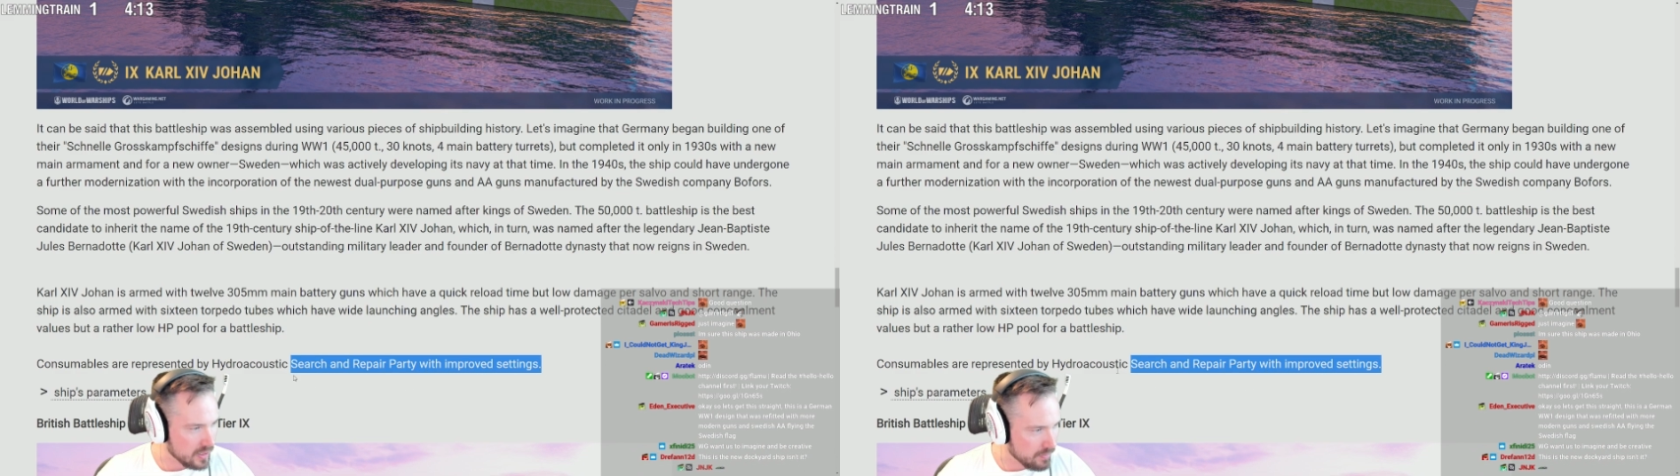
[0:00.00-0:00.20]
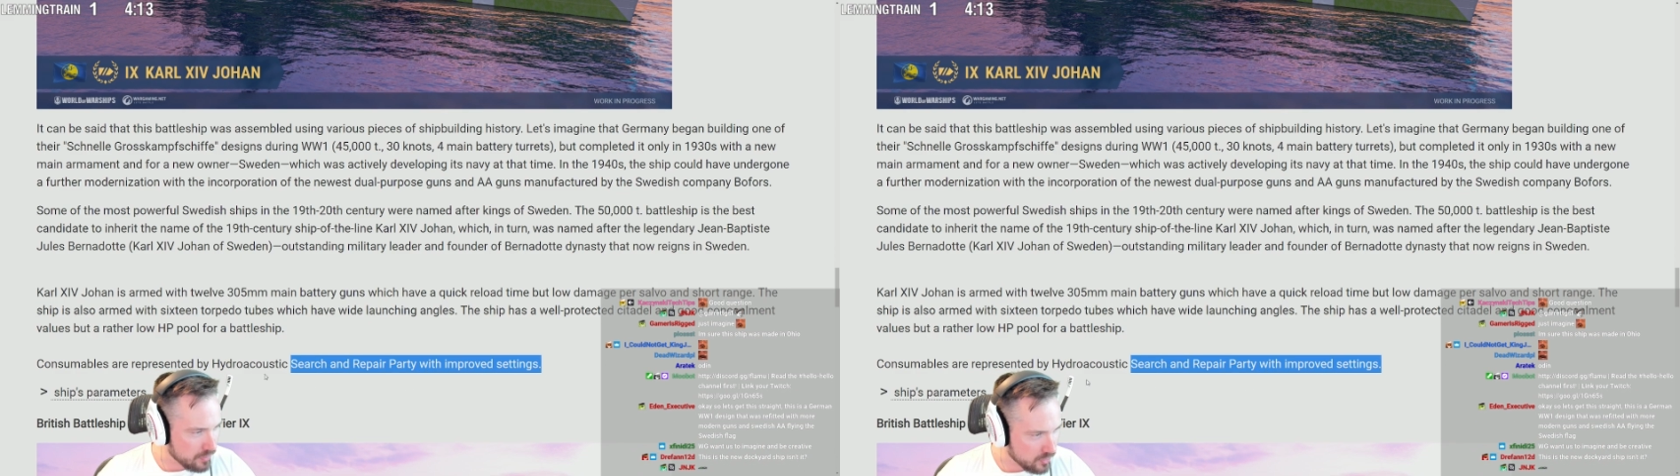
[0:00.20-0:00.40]

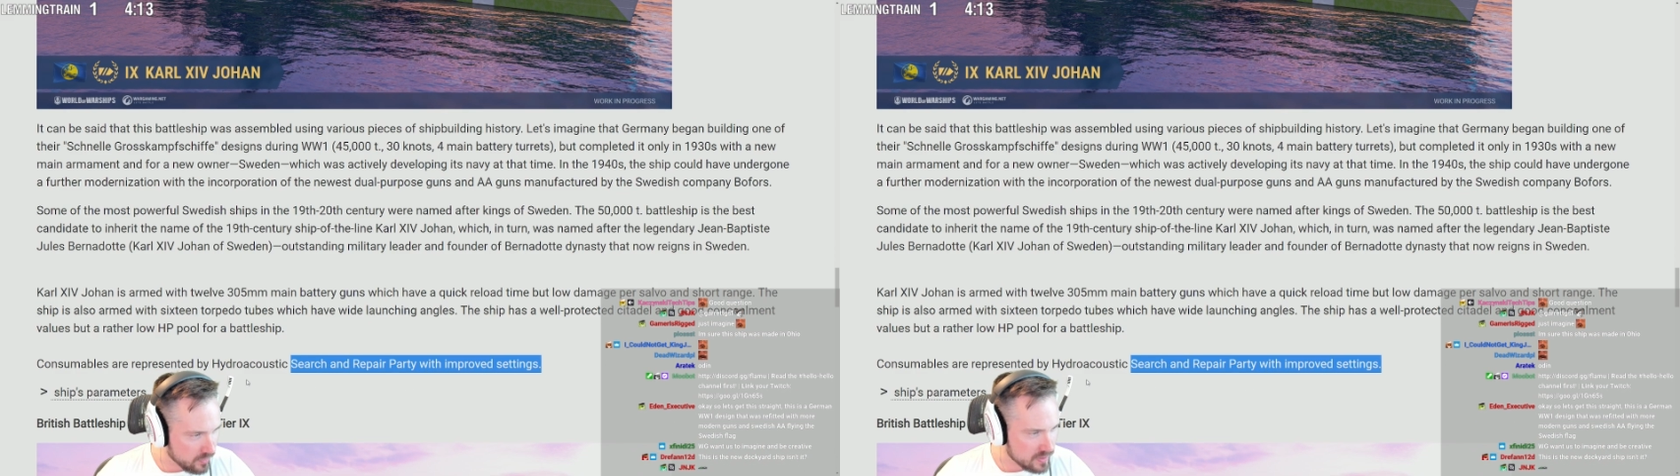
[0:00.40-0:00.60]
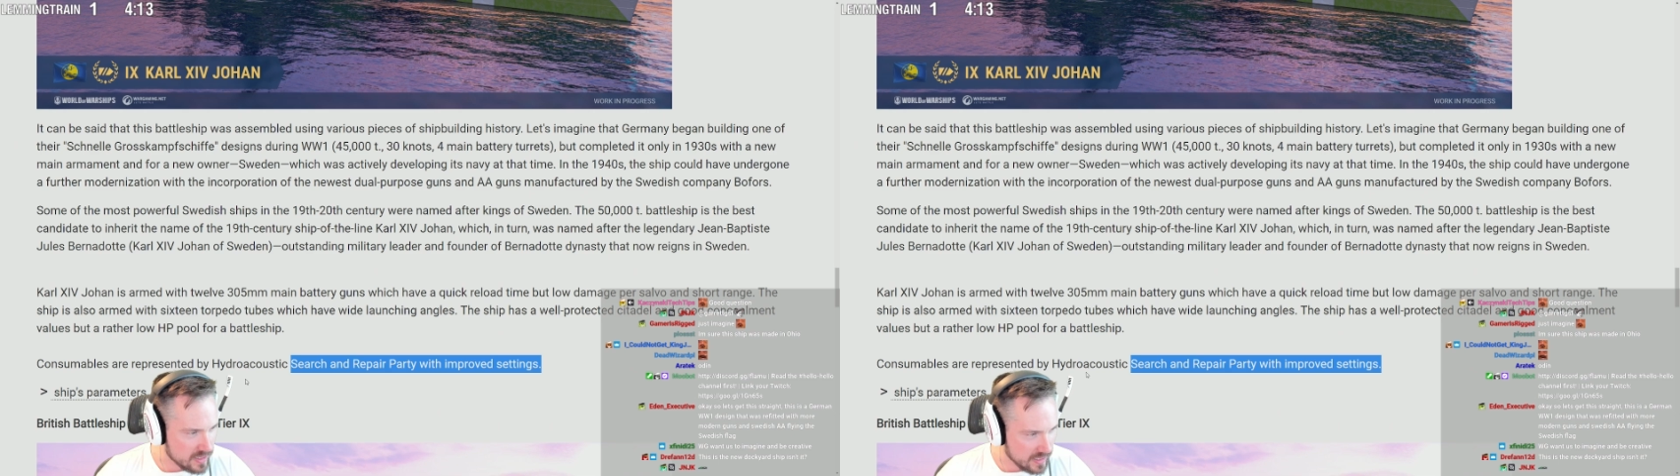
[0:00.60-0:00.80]

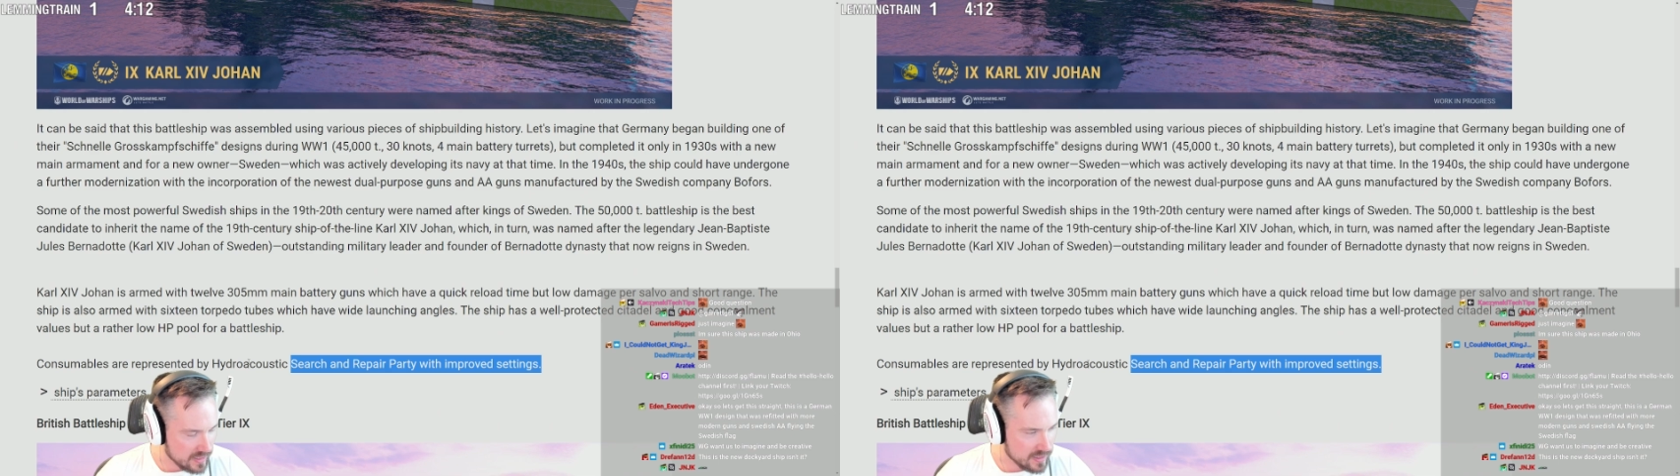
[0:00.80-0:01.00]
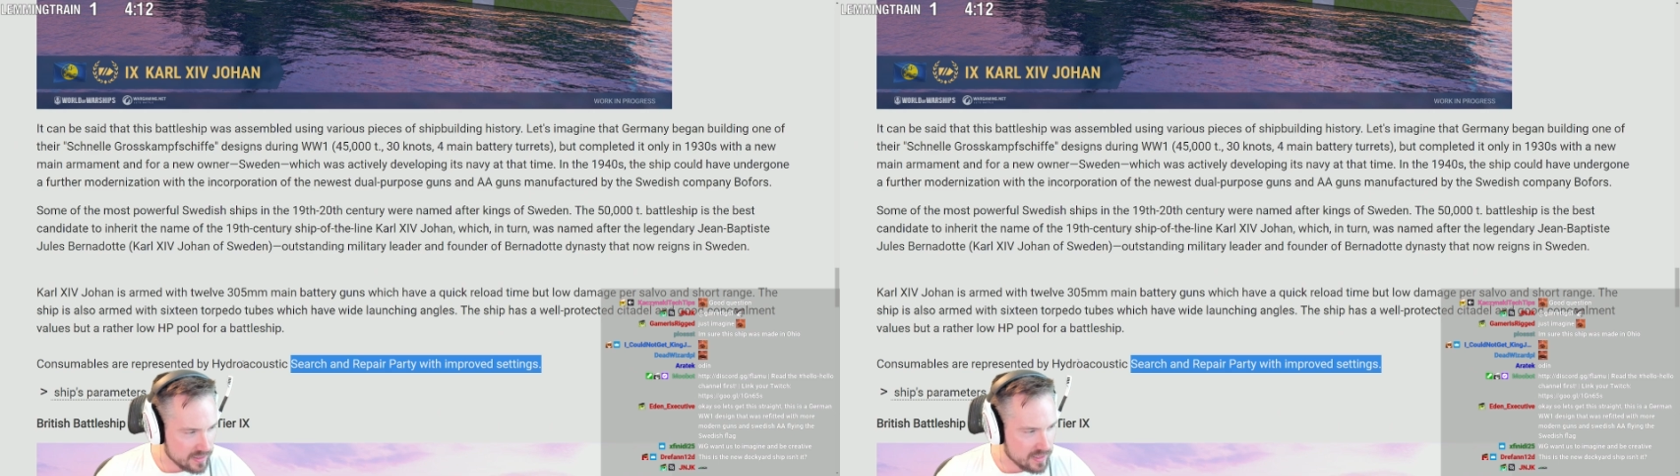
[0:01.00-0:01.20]
improved
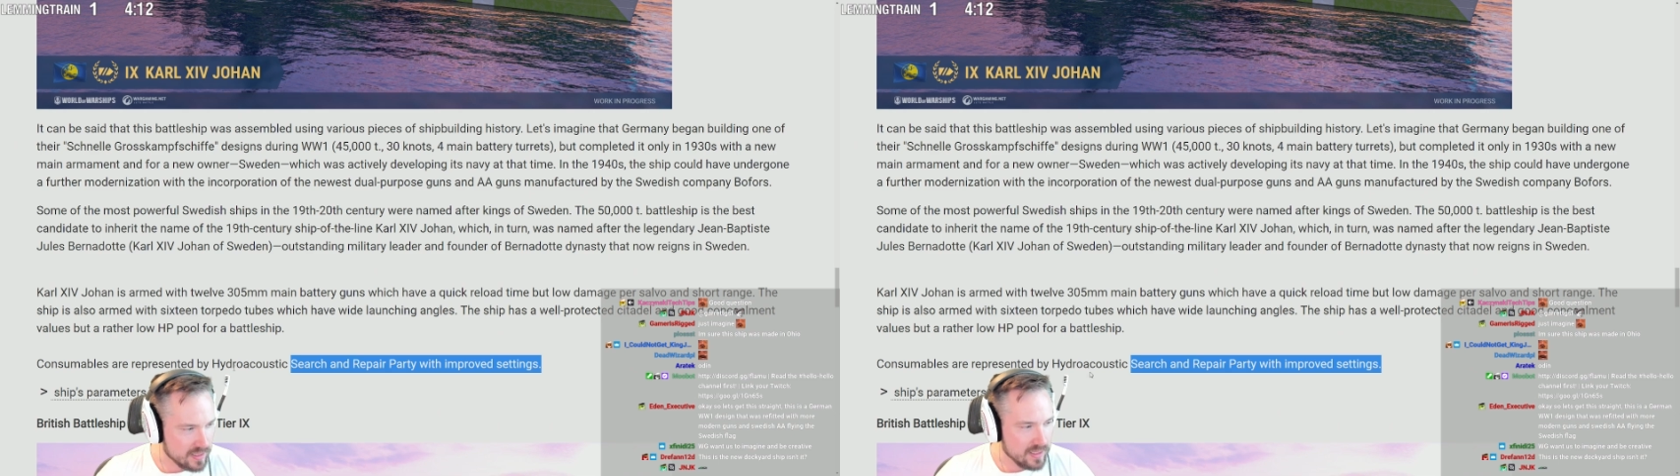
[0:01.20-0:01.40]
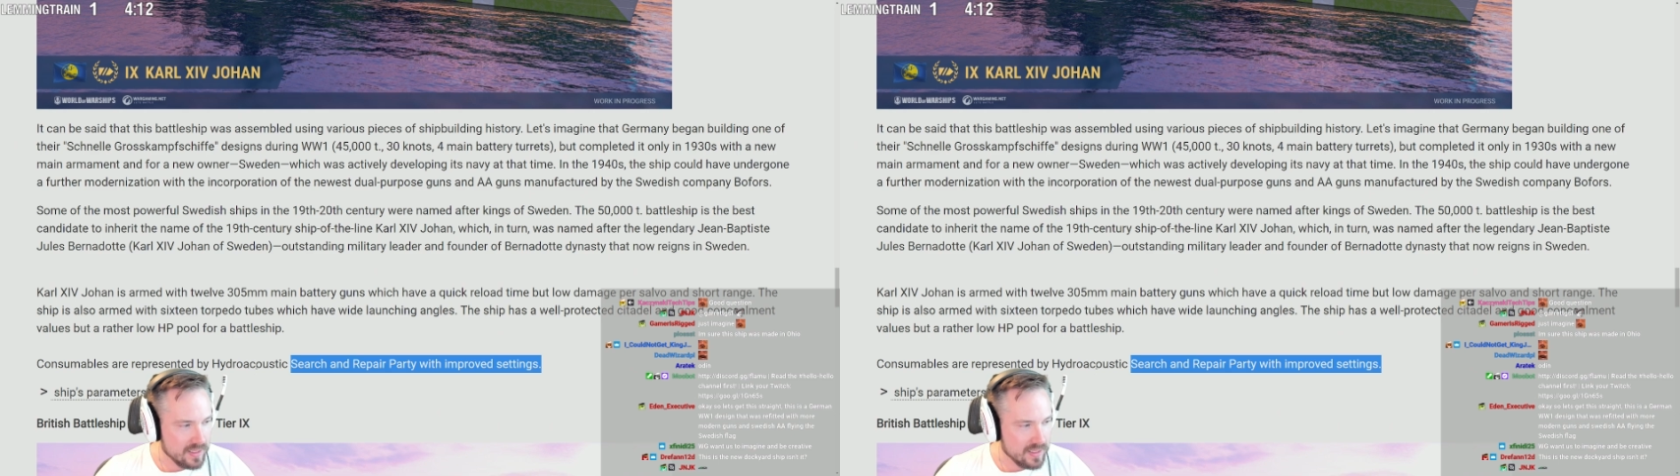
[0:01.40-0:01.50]
settings.